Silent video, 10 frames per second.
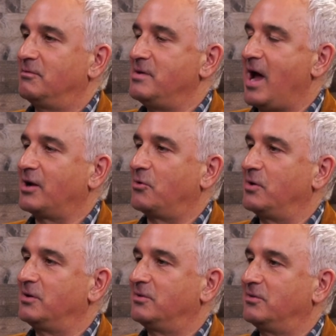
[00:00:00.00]
not
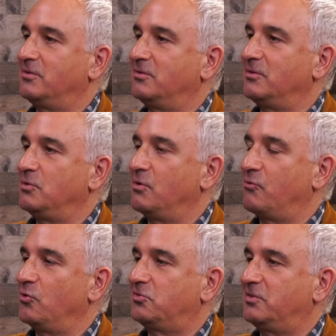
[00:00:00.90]
going to the
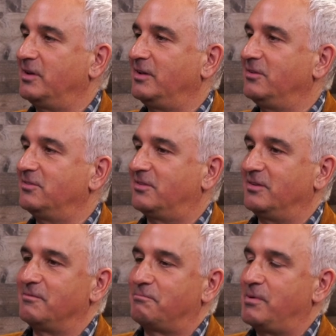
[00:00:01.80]
universities and